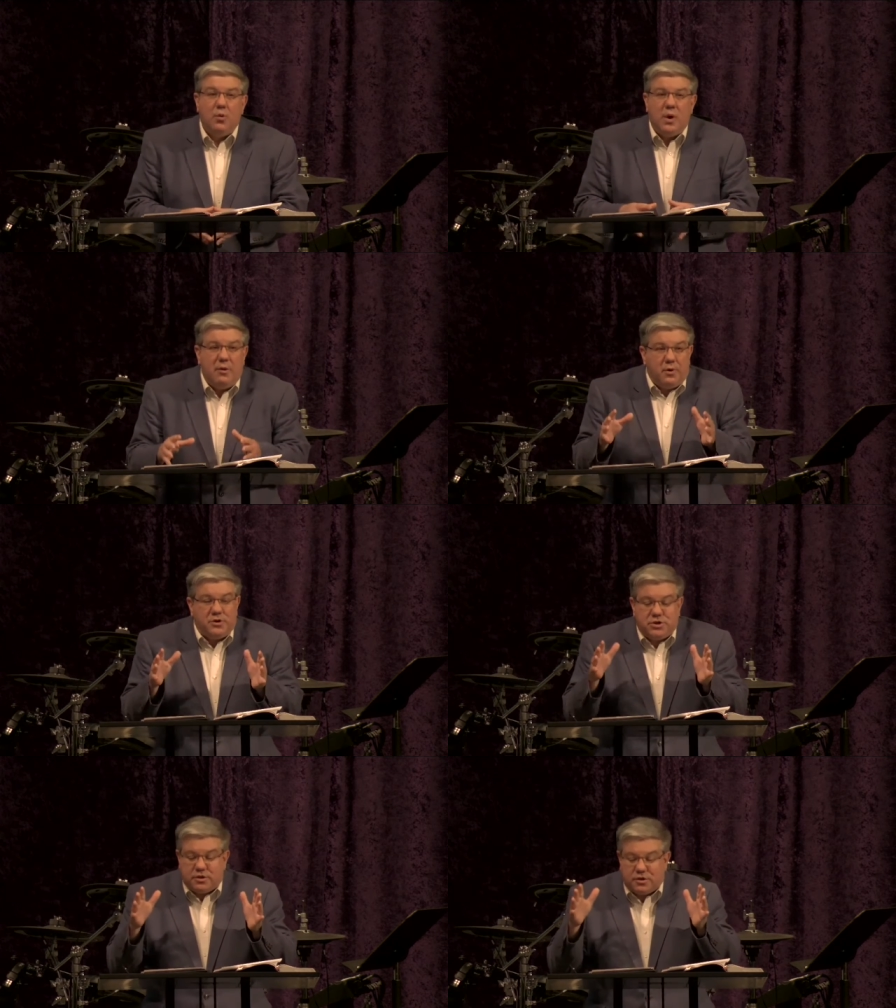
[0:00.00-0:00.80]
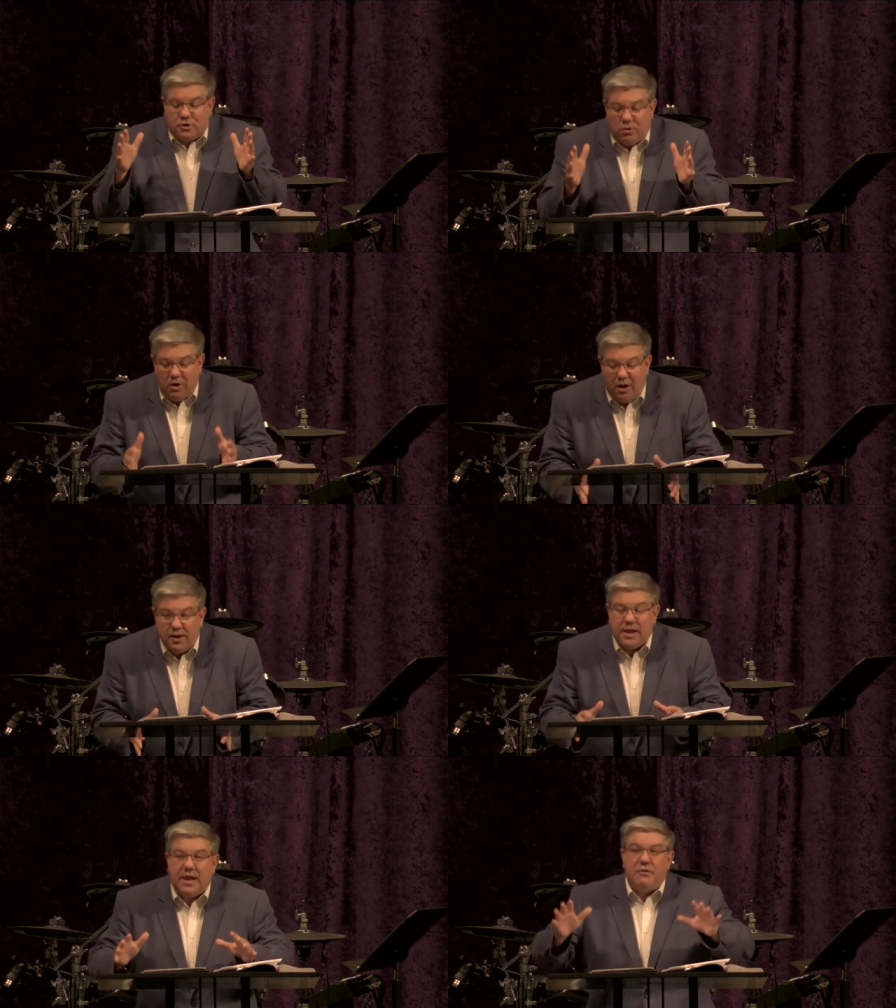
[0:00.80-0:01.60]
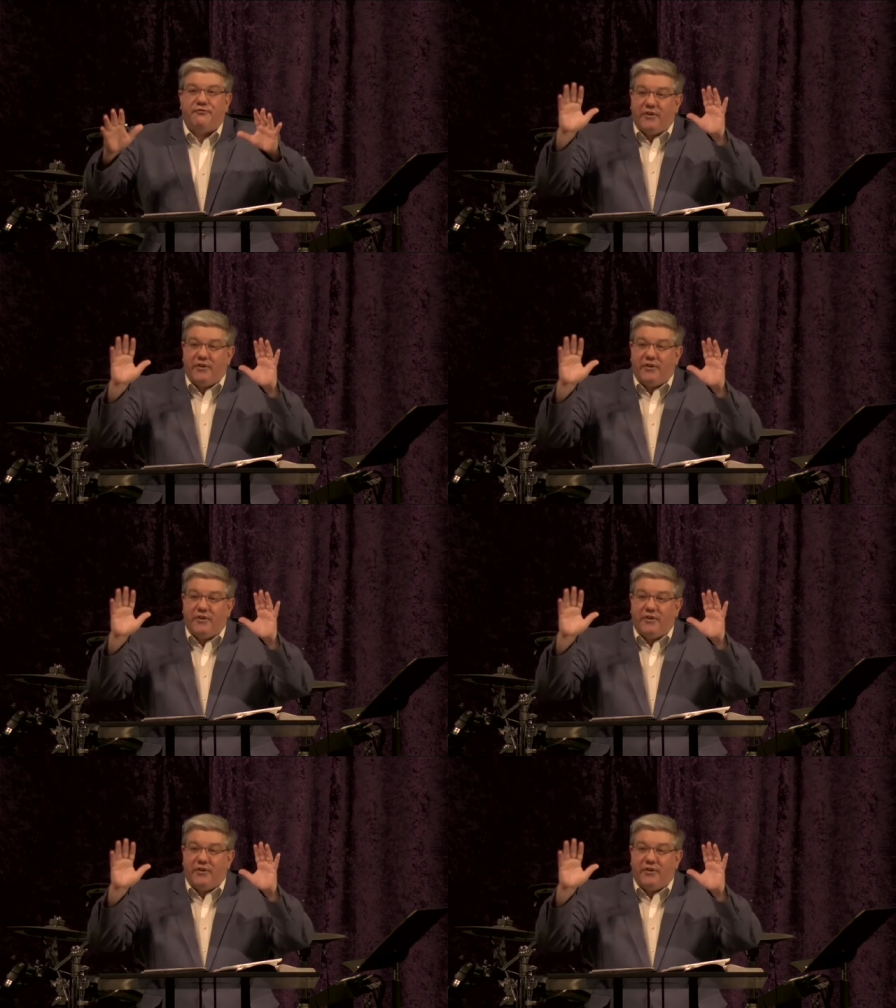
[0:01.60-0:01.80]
We were just crawling and